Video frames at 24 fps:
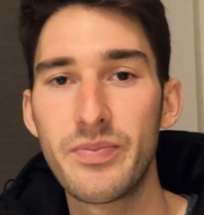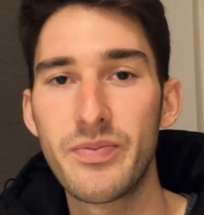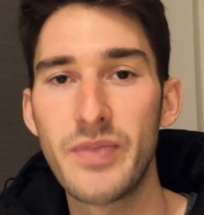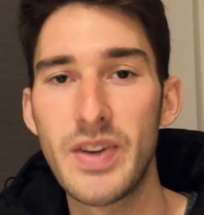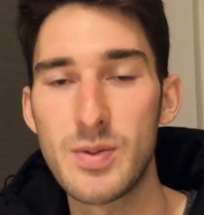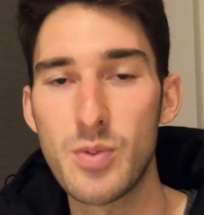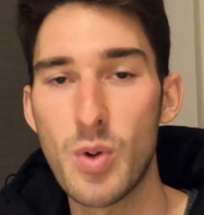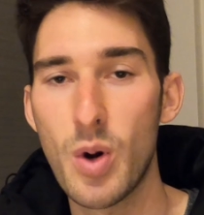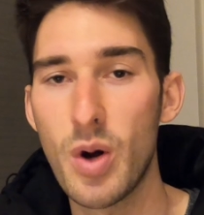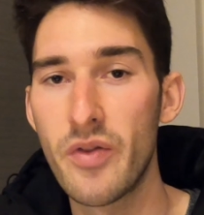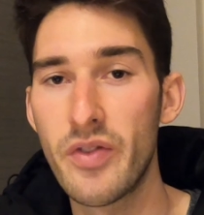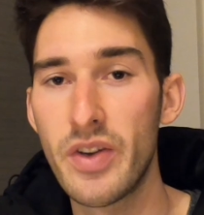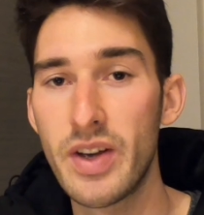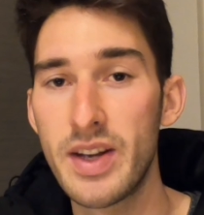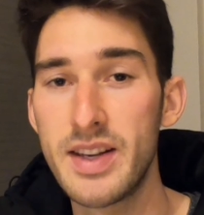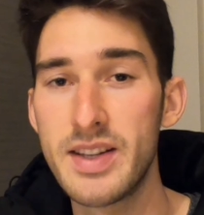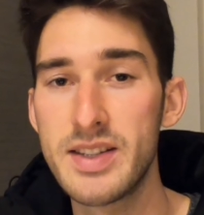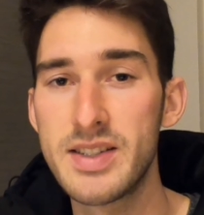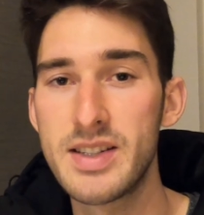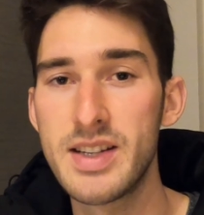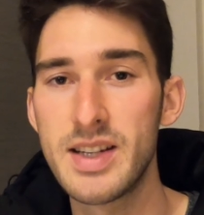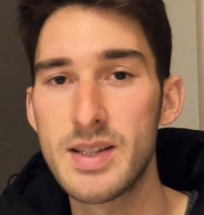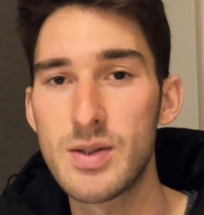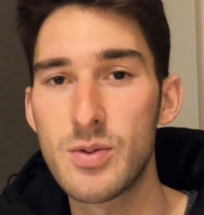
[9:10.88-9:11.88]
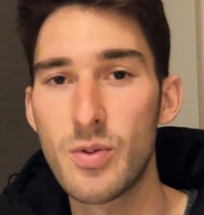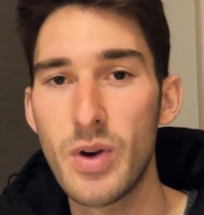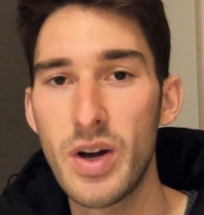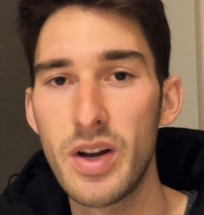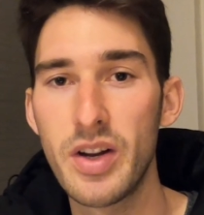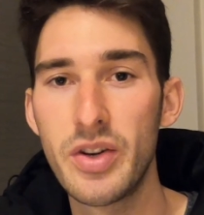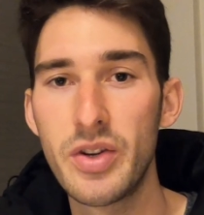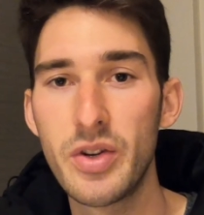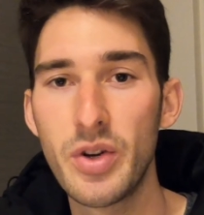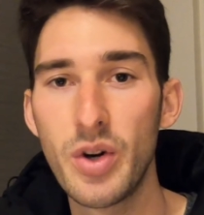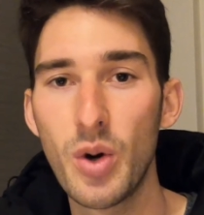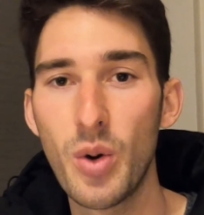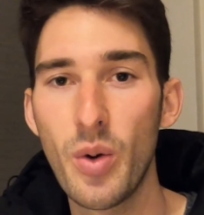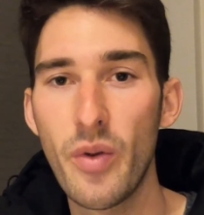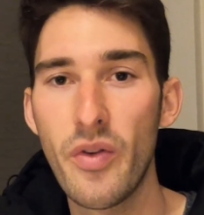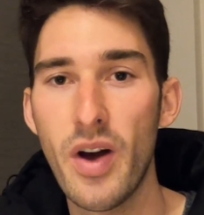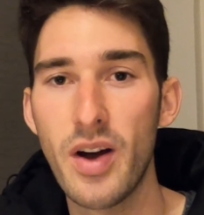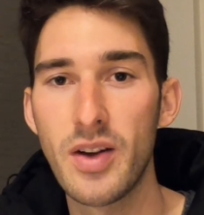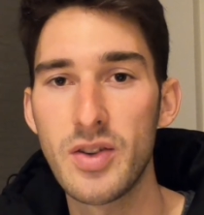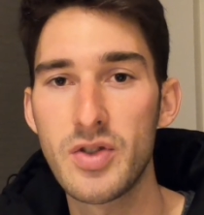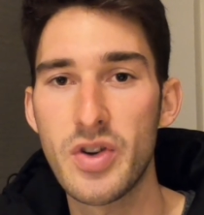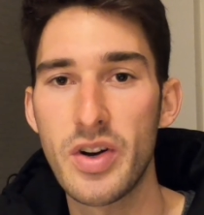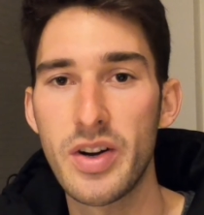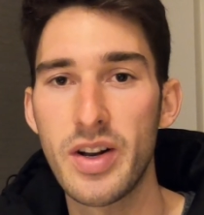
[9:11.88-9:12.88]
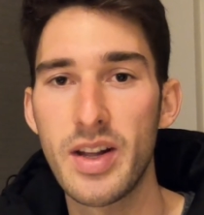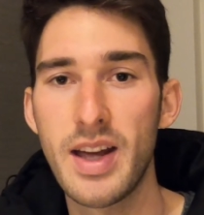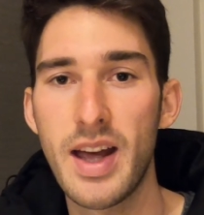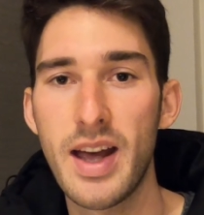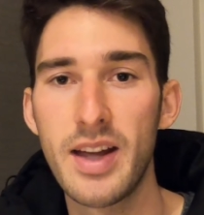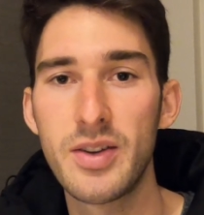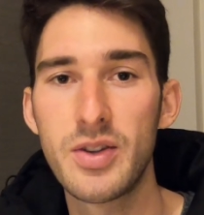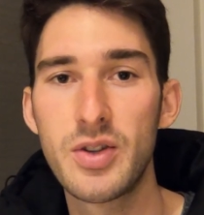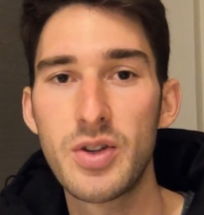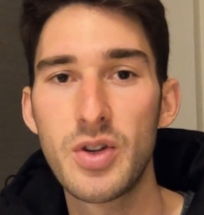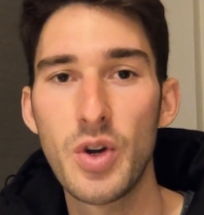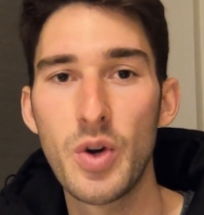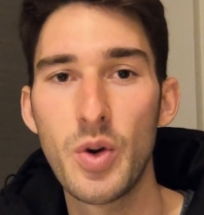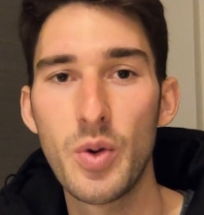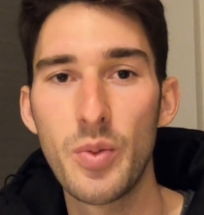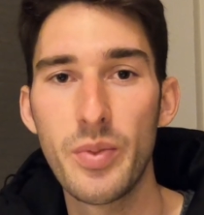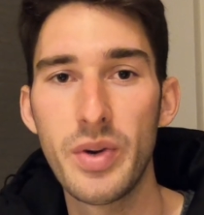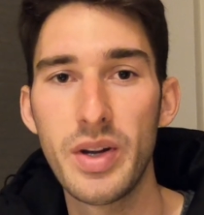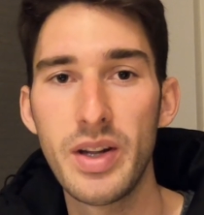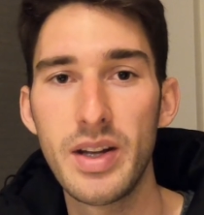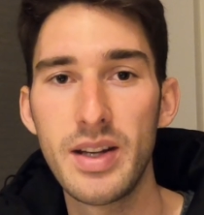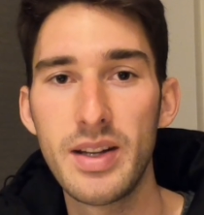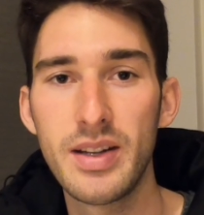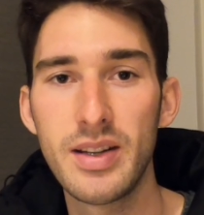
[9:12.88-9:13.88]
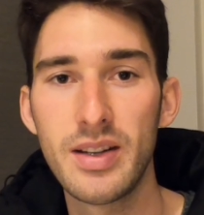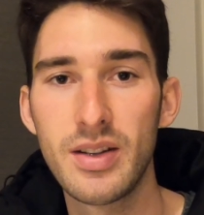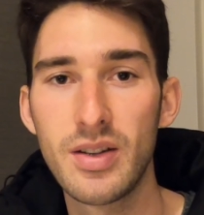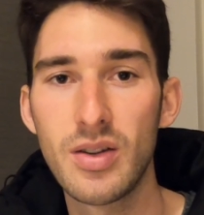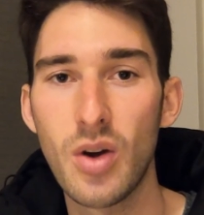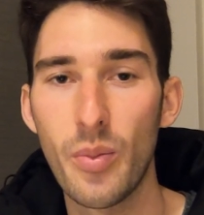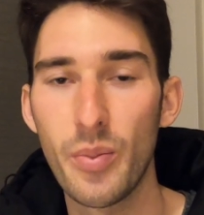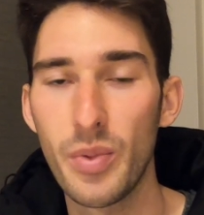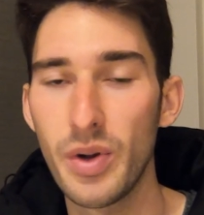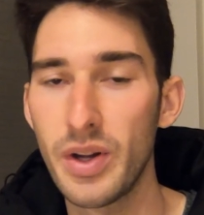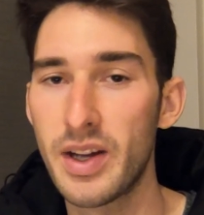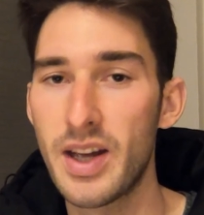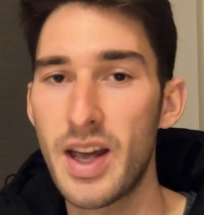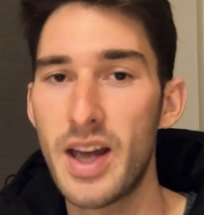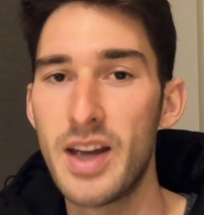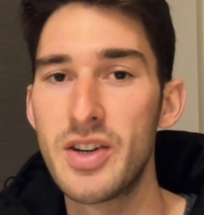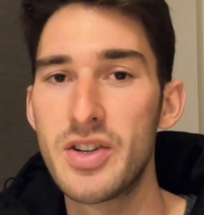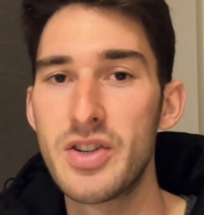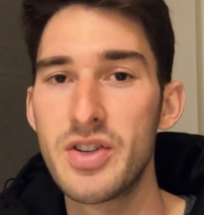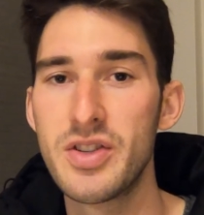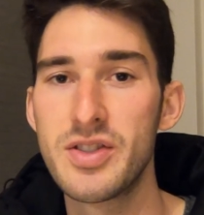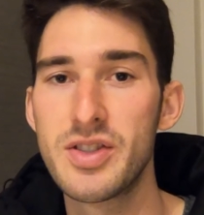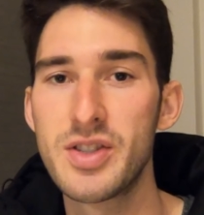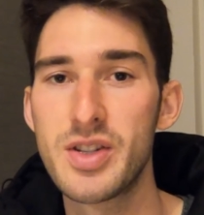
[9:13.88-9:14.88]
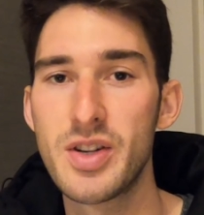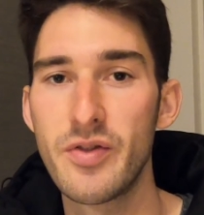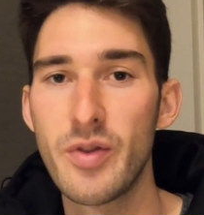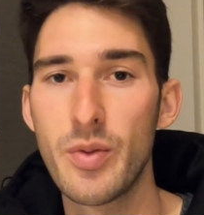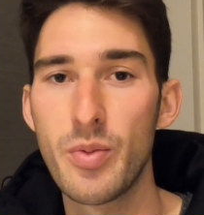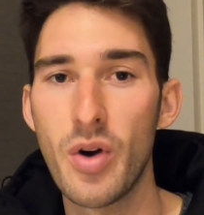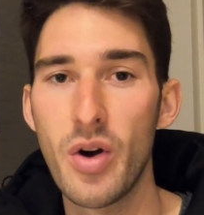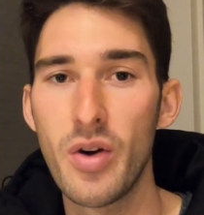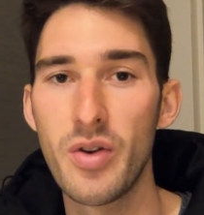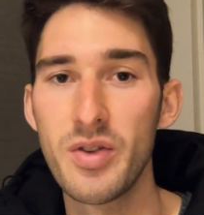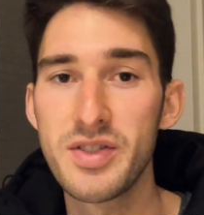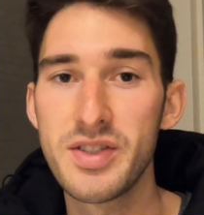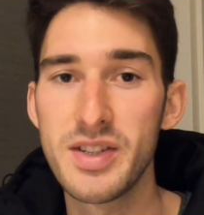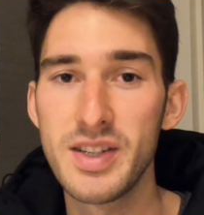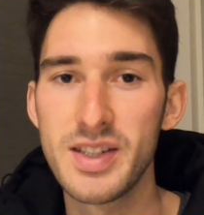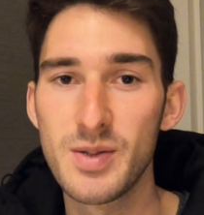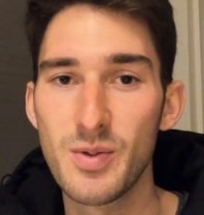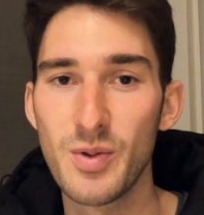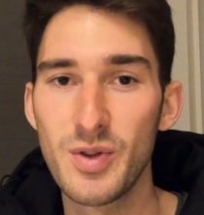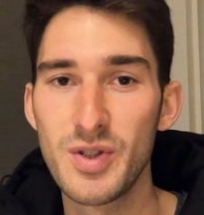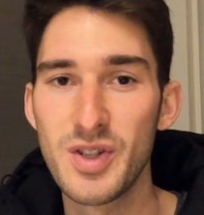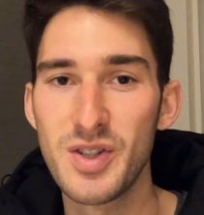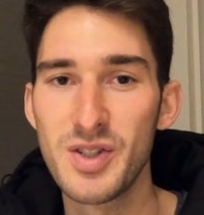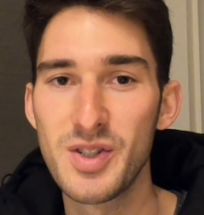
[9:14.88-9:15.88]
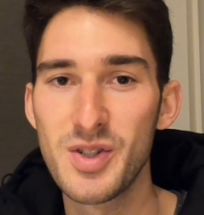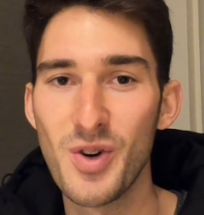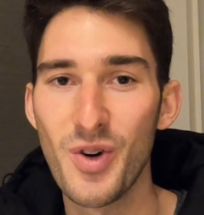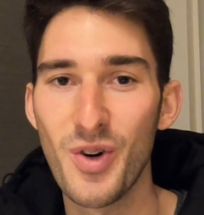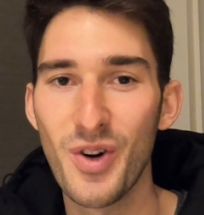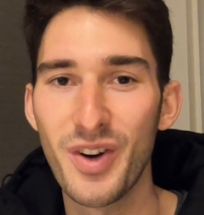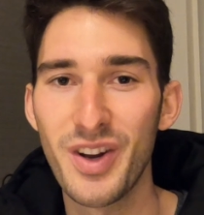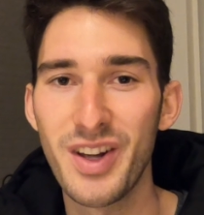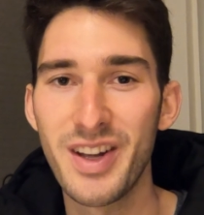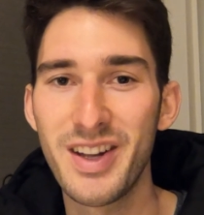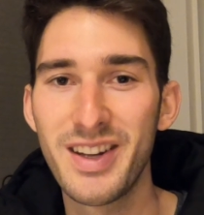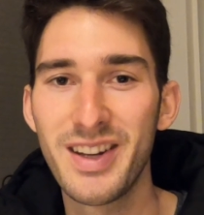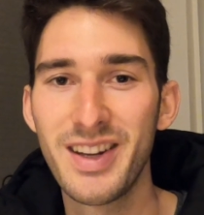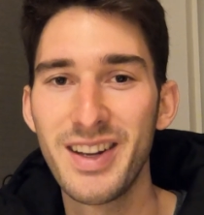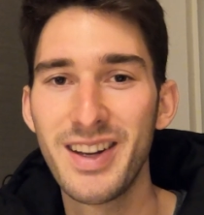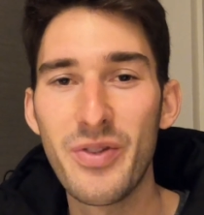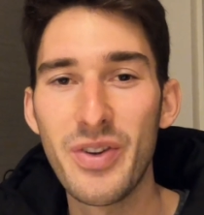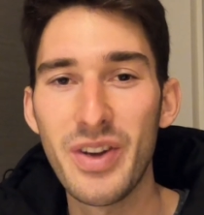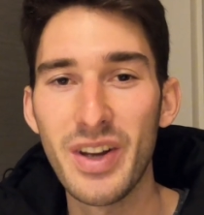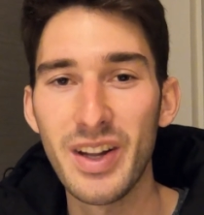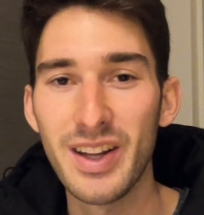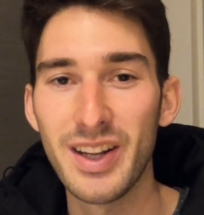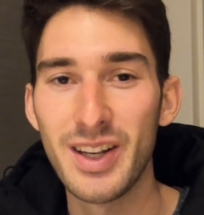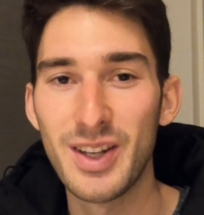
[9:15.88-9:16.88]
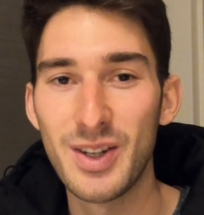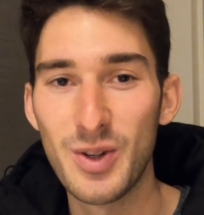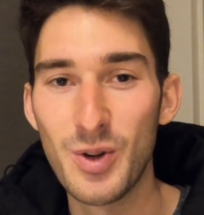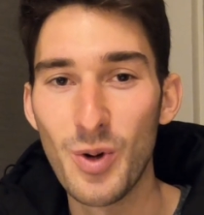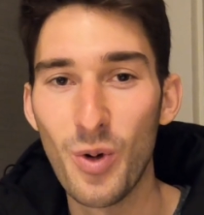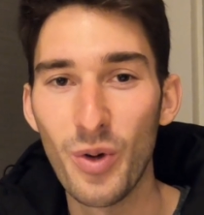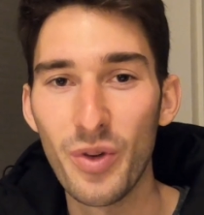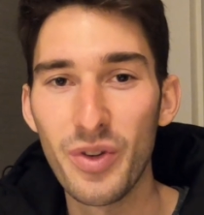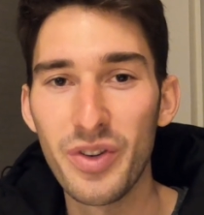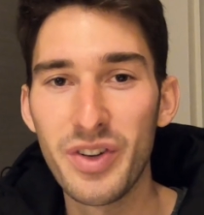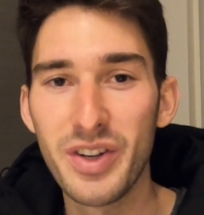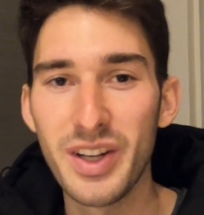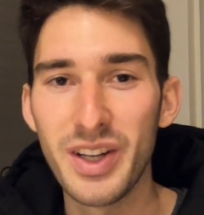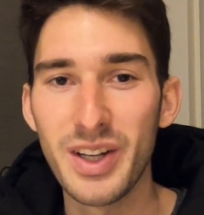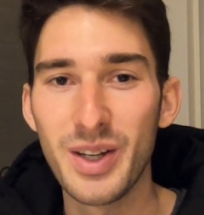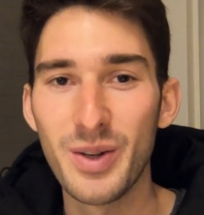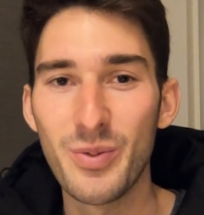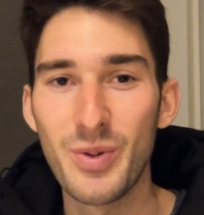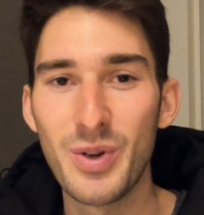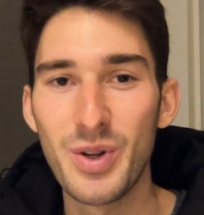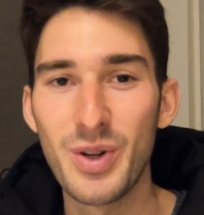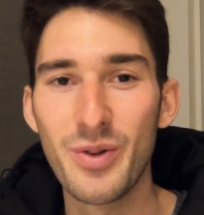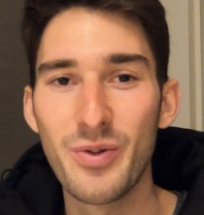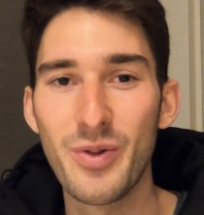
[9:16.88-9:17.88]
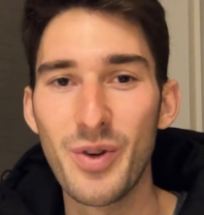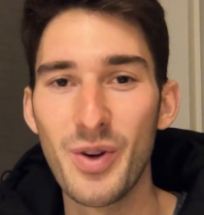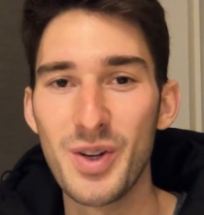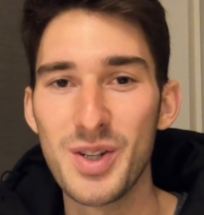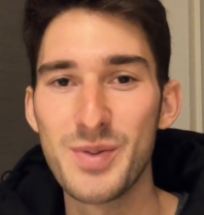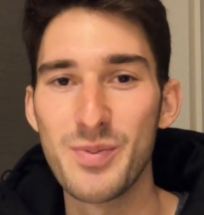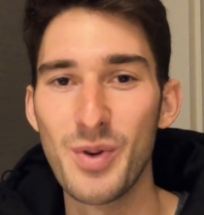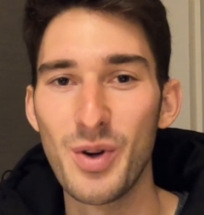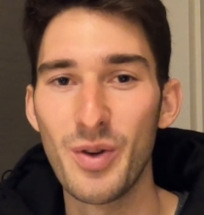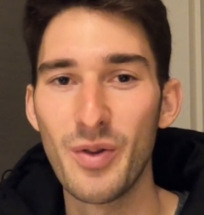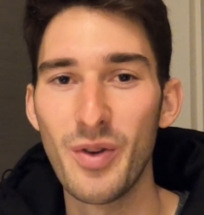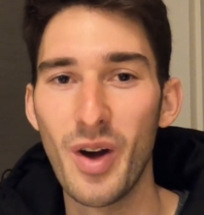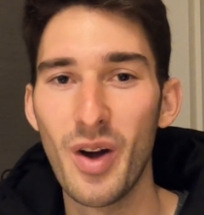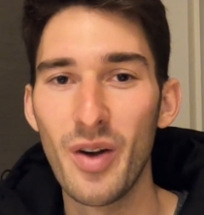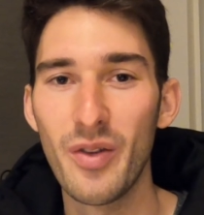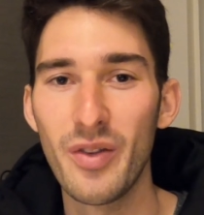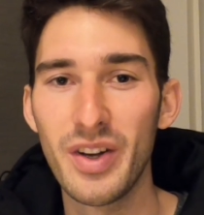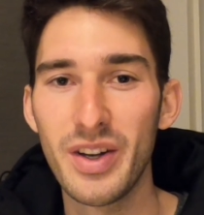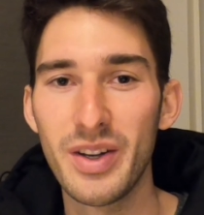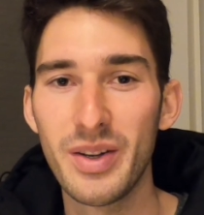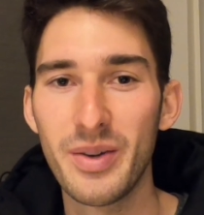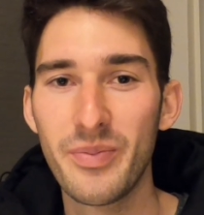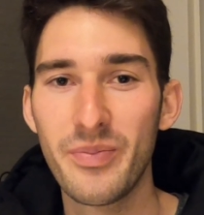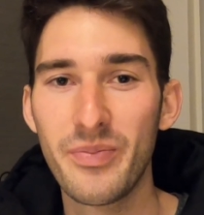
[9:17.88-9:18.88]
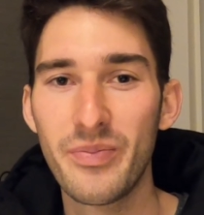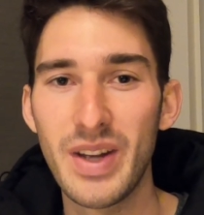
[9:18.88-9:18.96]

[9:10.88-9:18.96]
That's probably the easiest way to do it without trying to add too many complications to the process, which is already fairly daunting when you first move over.